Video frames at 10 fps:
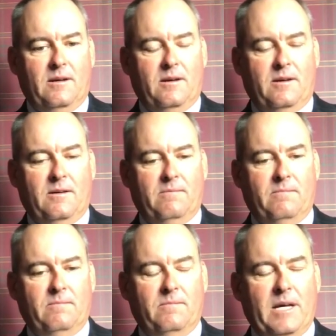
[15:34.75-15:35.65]

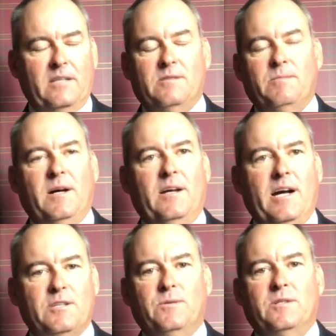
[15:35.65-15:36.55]
that is my
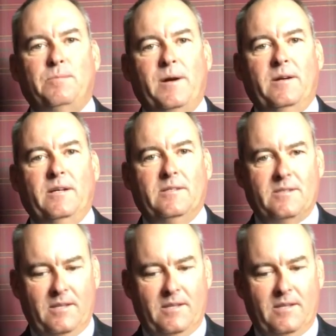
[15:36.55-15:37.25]
actual experience,